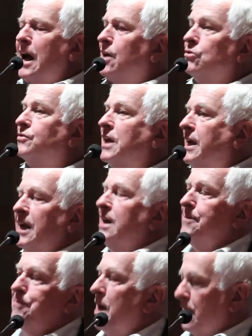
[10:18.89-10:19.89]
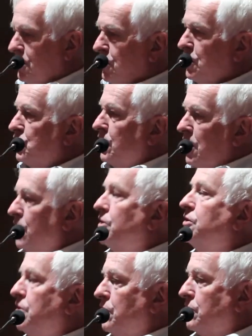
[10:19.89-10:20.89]
I don't think any politician in
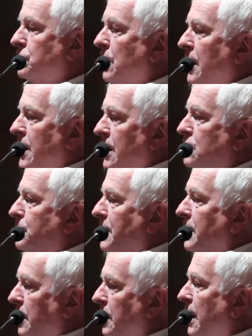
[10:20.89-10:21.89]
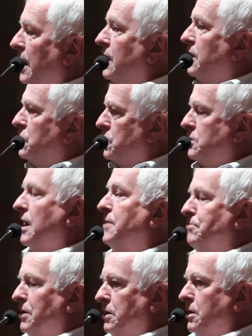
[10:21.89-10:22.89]
100 years has been in any
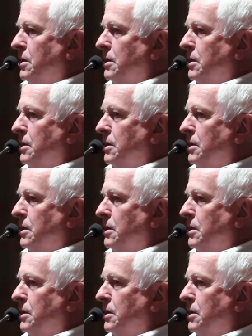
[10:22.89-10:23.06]
statement